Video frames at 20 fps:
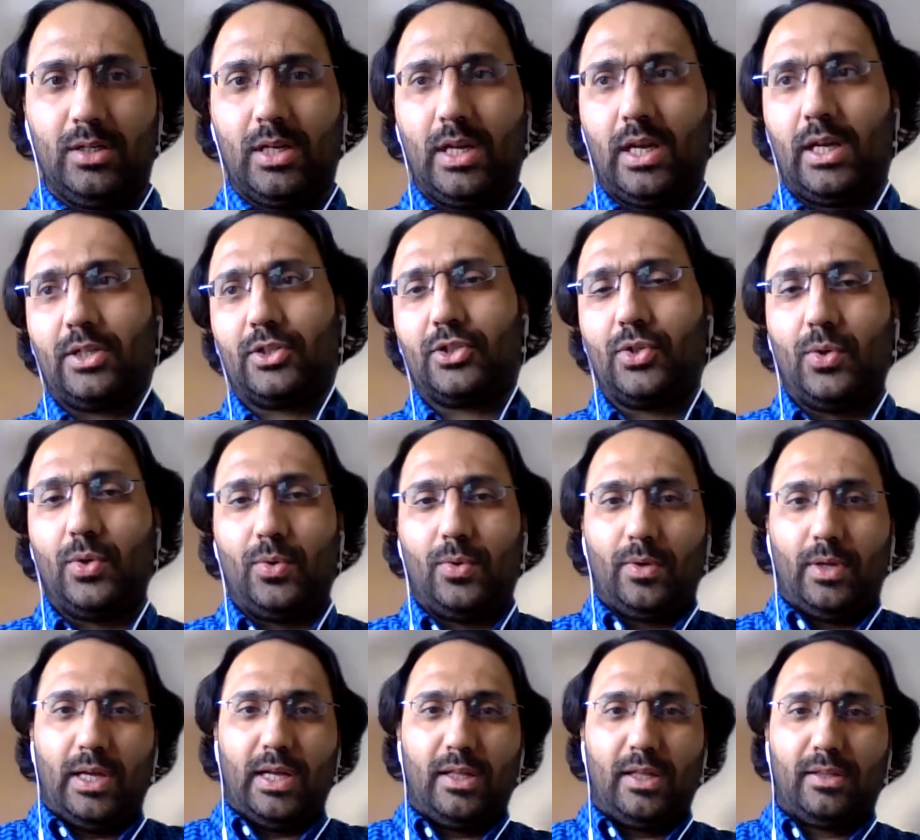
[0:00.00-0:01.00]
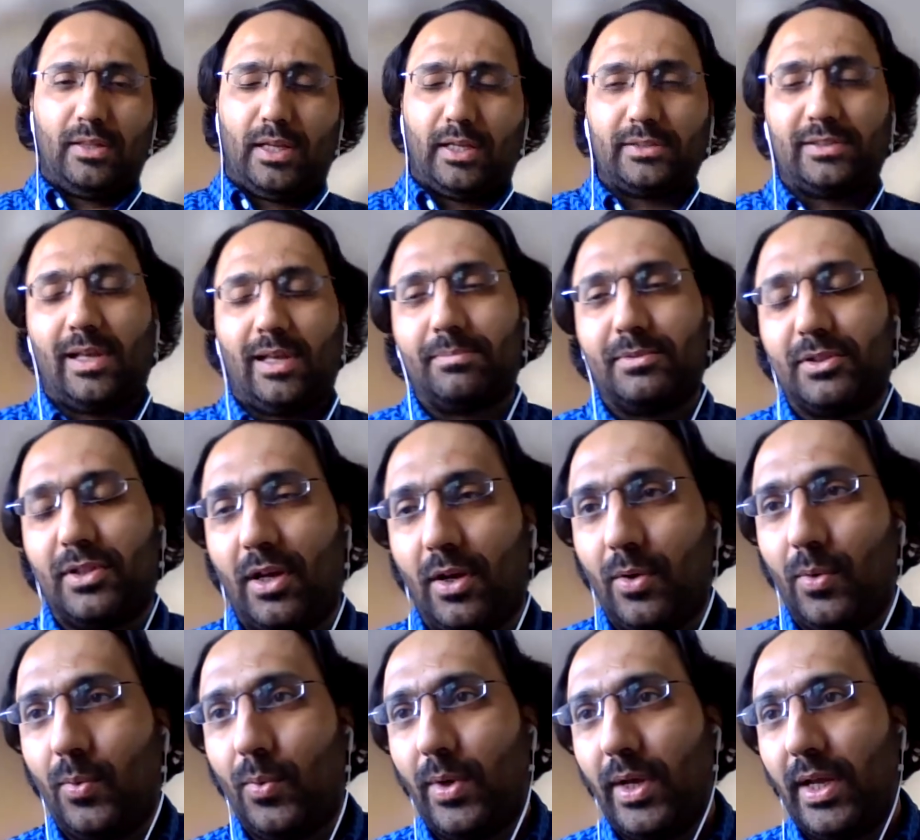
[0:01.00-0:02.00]
Yeah, sure. Thanks, Seb.
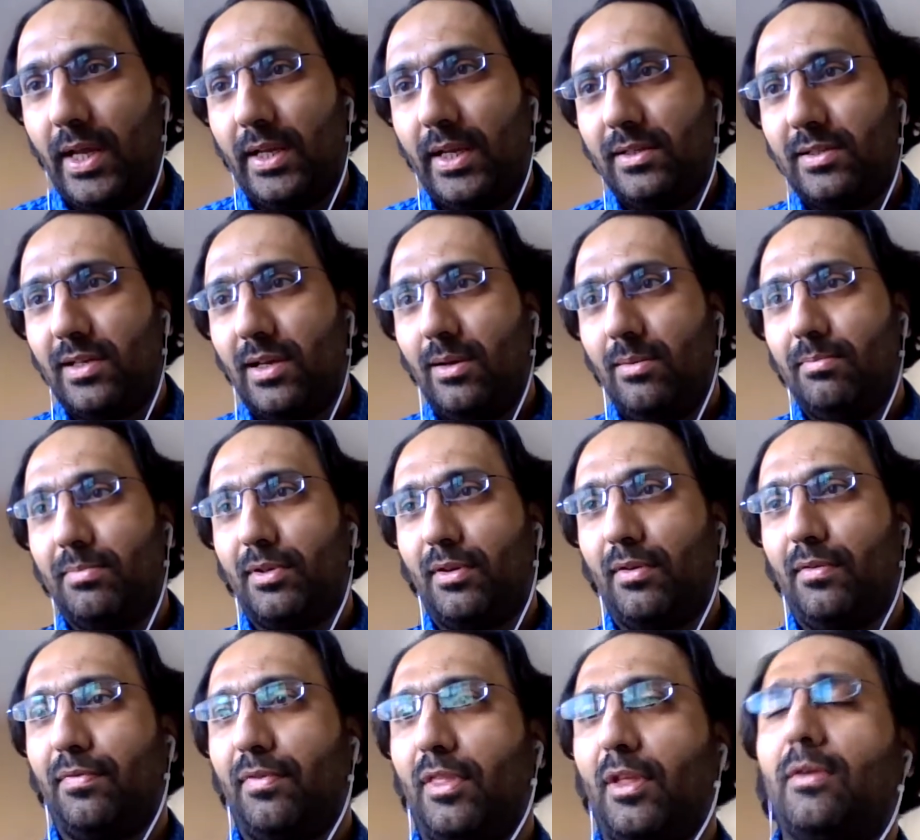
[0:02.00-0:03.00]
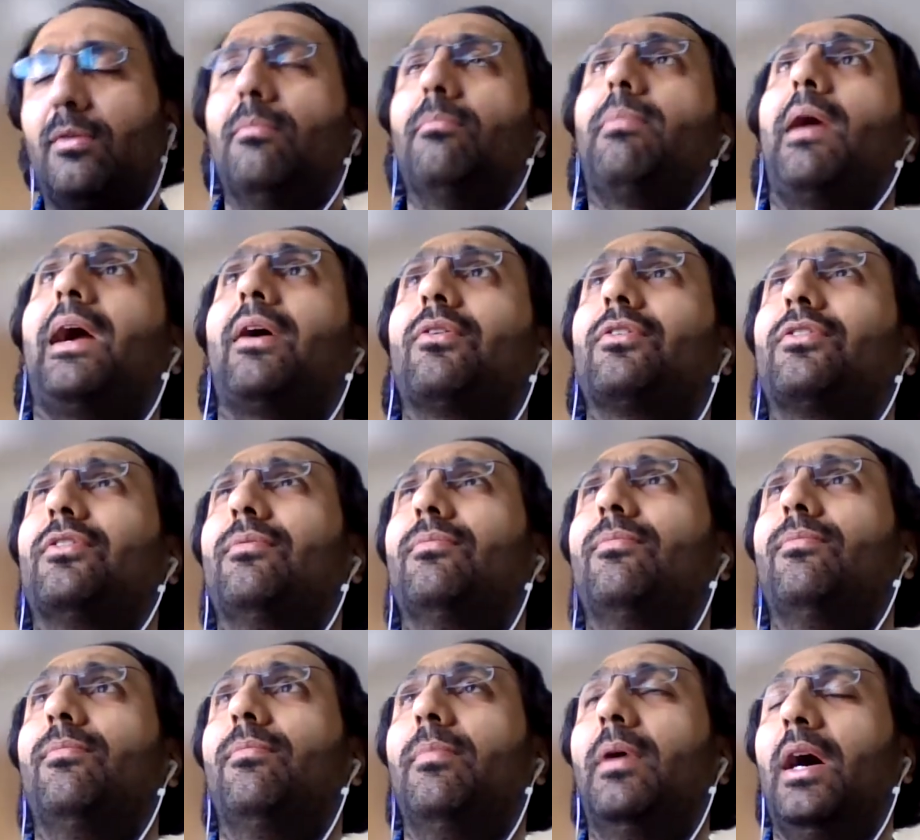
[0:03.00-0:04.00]
So in terms of the
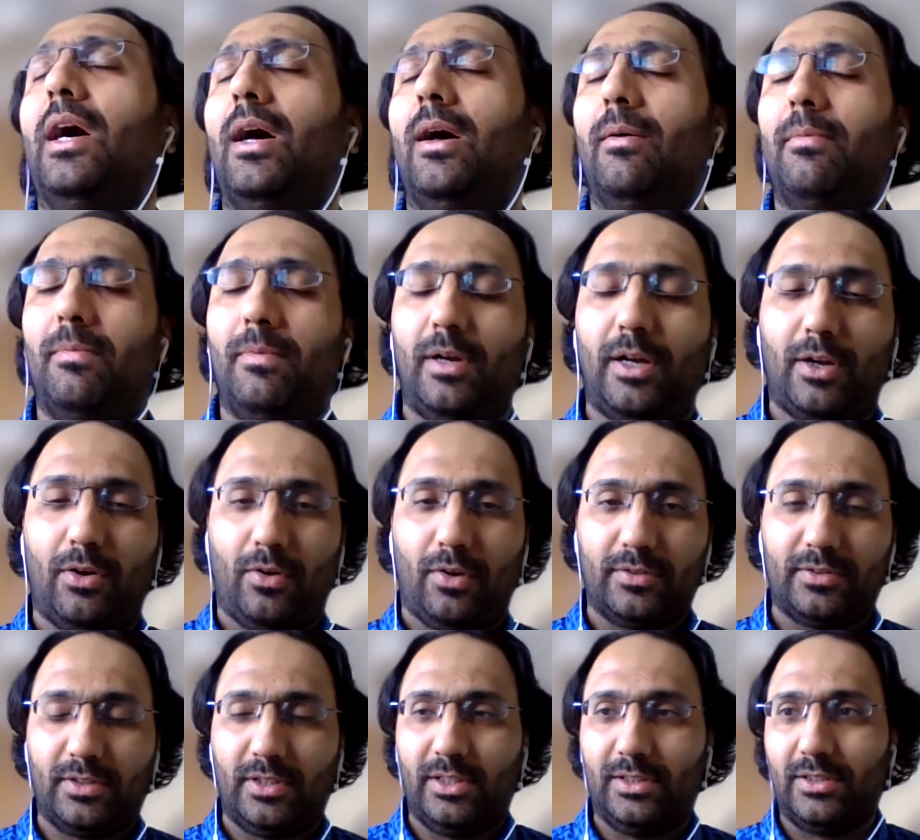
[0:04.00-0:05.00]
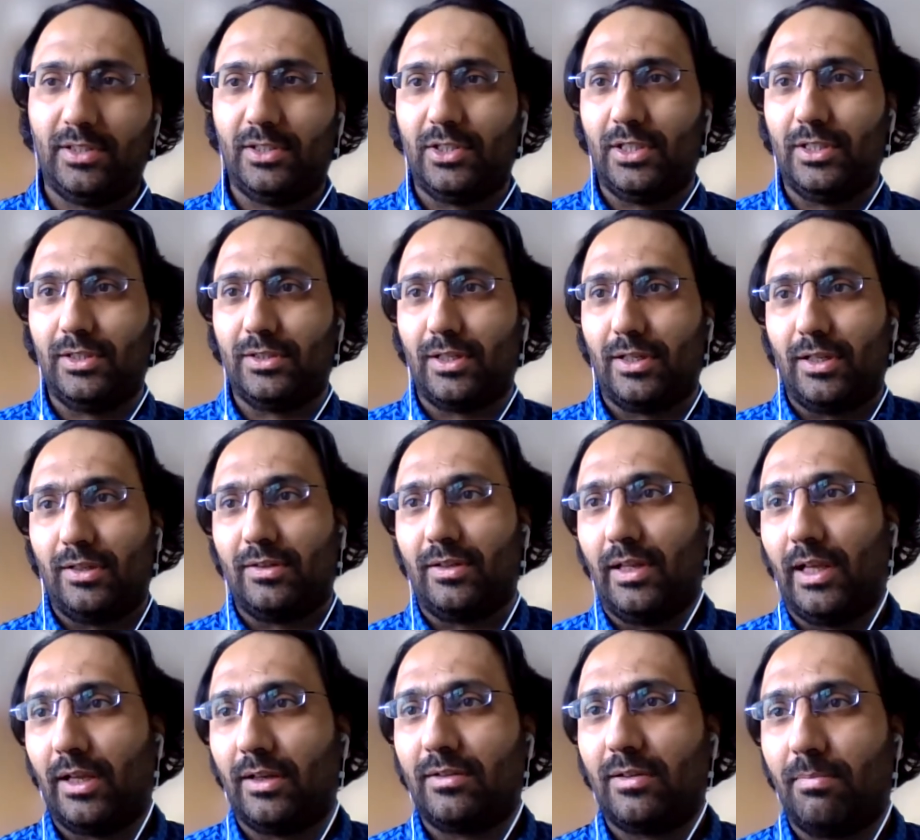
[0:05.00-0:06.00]
comparison across CCGs and its
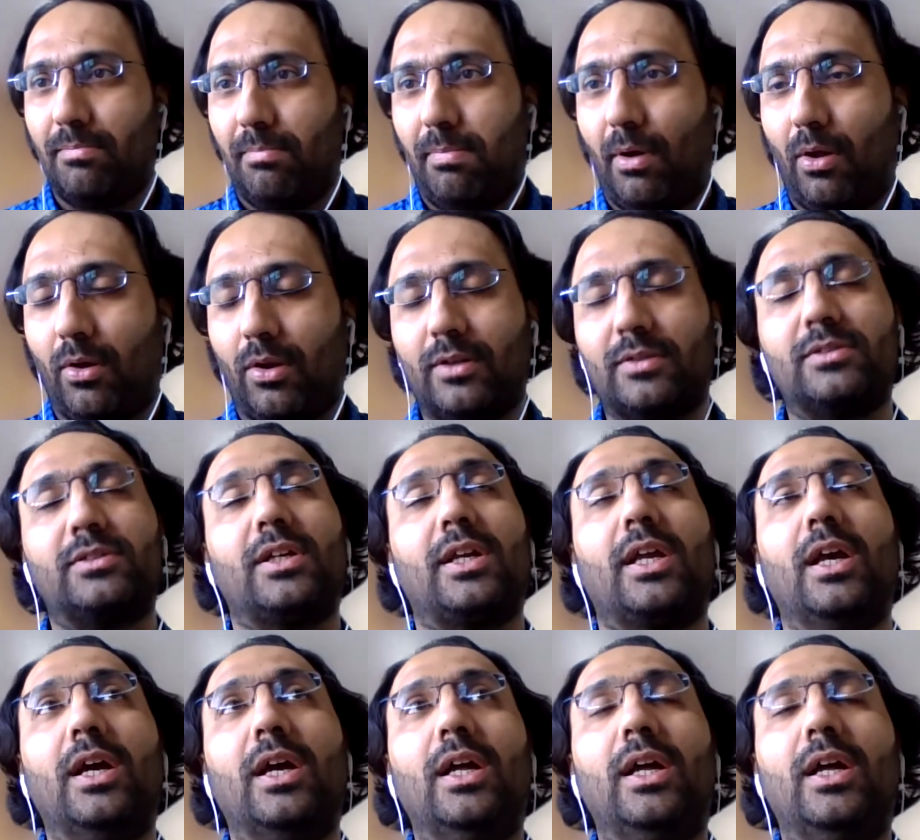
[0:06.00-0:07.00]
link to policy,